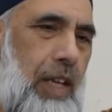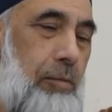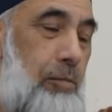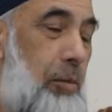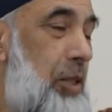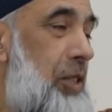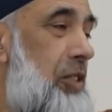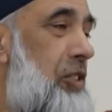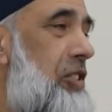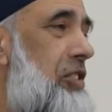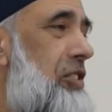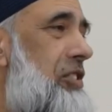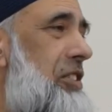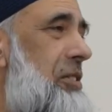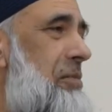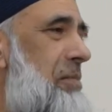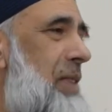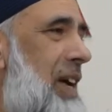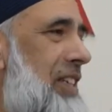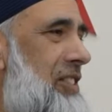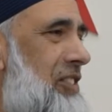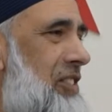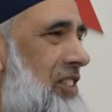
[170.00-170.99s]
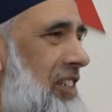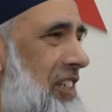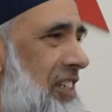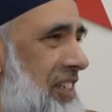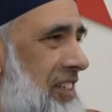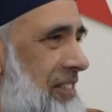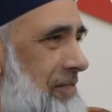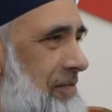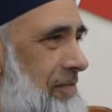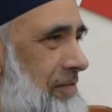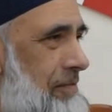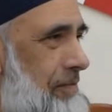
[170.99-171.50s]
But just
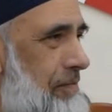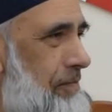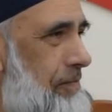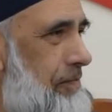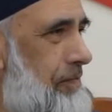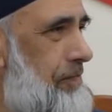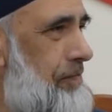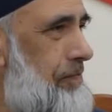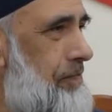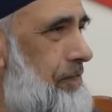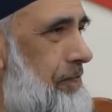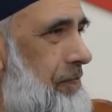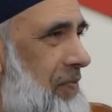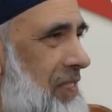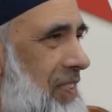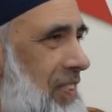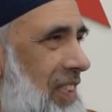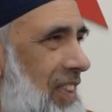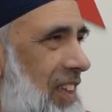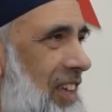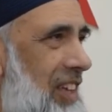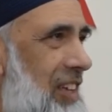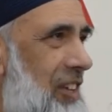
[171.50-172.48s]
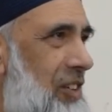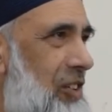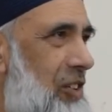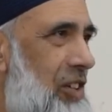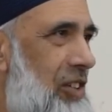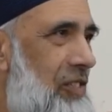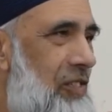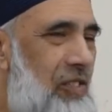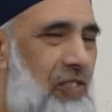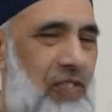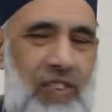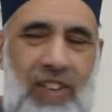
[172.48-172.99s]
imagine, you know,
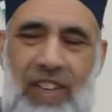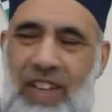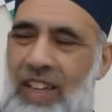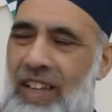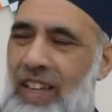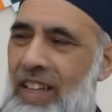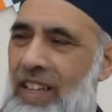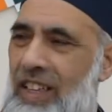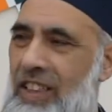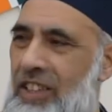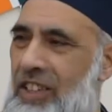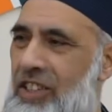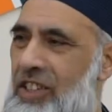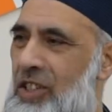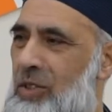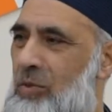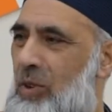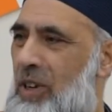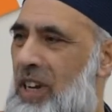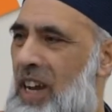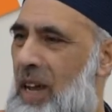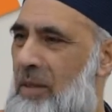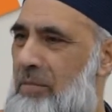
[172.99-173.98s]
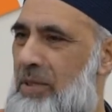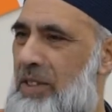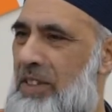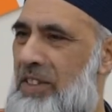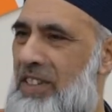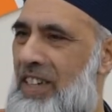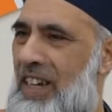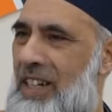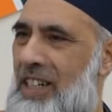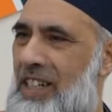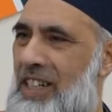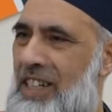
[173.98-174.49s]
if this is what
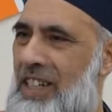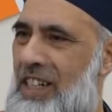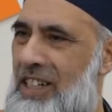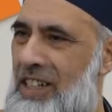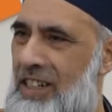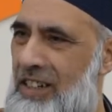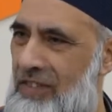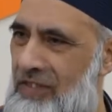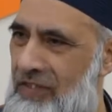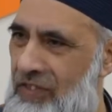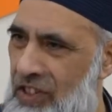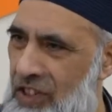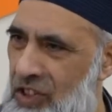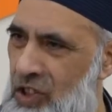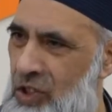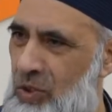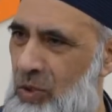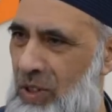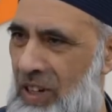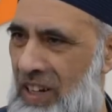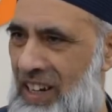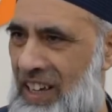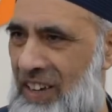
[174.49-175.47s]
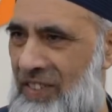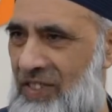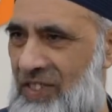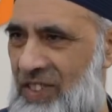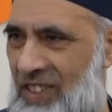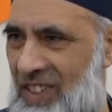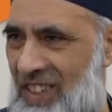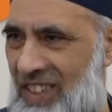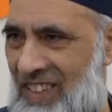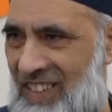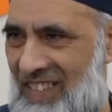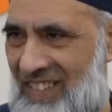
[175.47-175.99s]
happens at individual
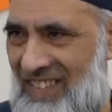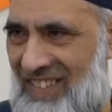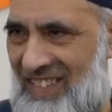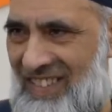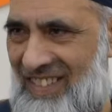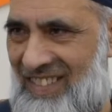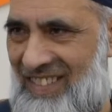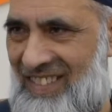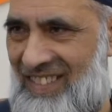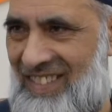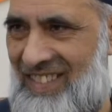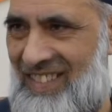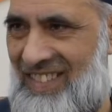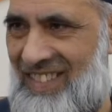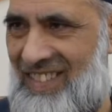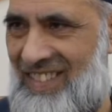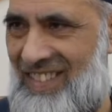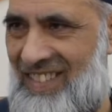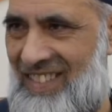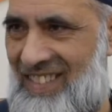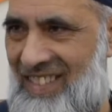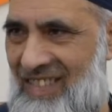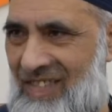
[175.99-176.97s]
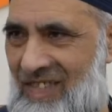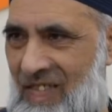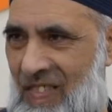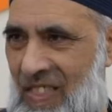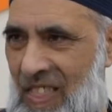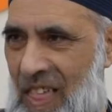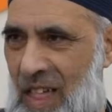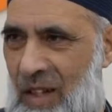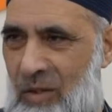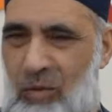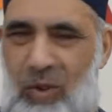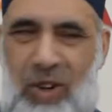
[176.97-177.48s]
level,
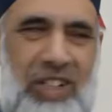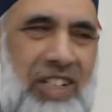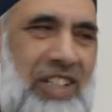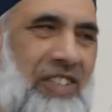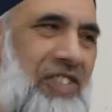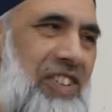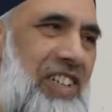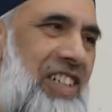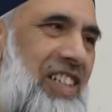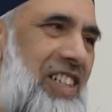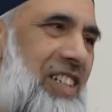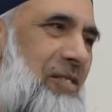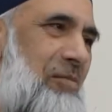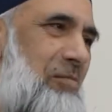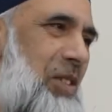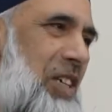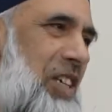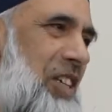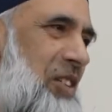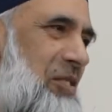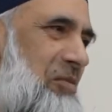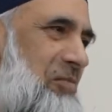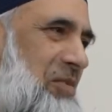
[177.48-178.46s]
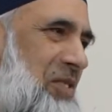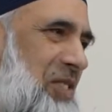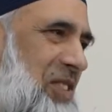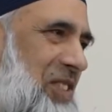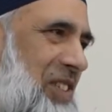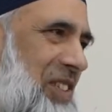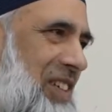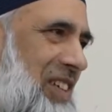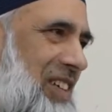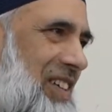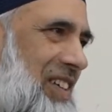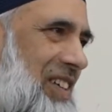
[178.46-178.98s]
what if it
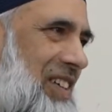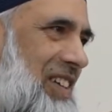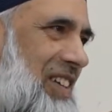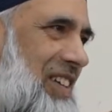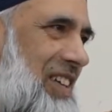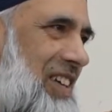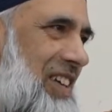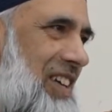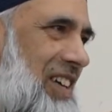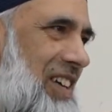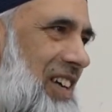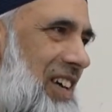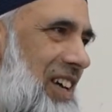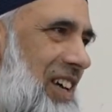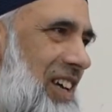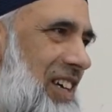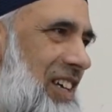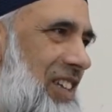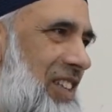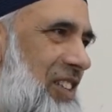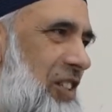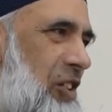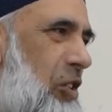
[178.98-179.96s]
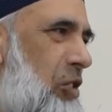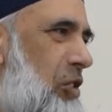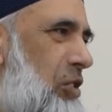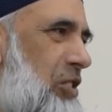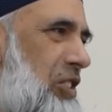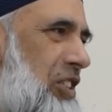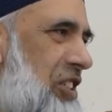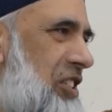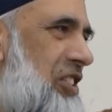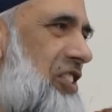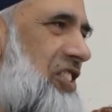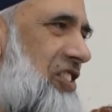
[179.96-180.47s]
becomes the
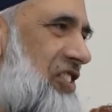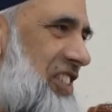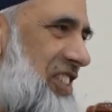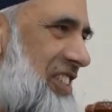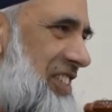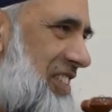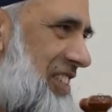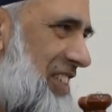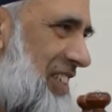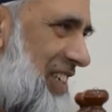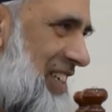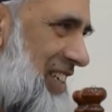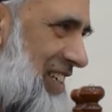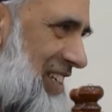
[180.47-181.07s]
whole country's